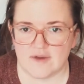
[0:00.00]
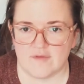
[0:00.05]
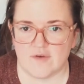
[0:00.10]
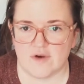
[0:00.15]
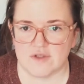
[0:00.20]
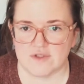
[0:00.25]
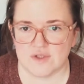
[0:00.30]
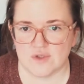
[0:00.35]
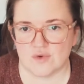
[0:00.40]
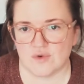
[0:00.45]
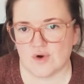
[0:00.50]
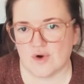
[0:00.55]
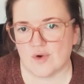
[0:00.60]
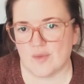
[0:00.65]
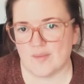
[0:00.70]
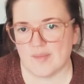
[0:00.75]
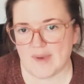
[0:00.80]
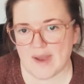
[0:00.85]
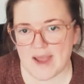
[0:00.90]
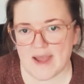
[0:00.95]
I've also
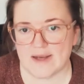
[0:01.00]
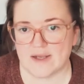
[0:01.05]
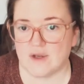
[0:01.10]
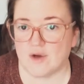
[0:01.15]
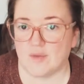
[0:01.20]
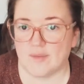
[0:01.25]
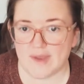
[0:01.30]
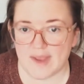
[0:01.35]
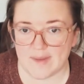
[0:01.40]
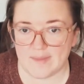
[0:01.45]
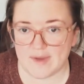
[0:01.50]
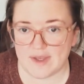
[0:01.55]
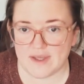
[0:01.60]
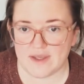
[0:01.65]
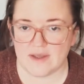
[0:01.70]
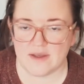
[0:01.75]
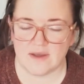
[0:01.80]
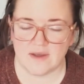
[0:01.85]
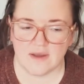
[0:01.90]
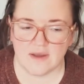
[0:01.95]
grown Patio Baby.